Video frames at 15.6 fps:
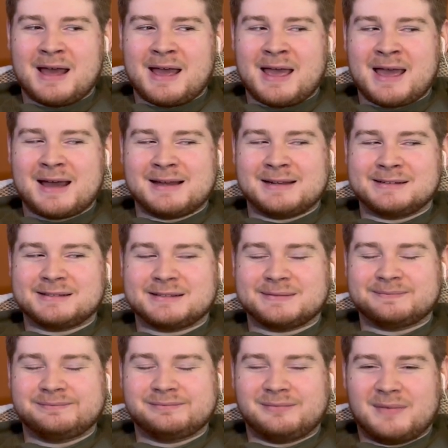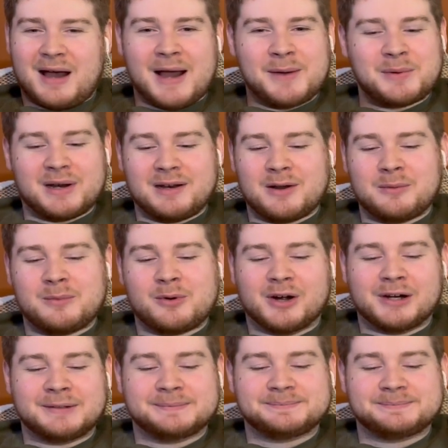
and I want to know more.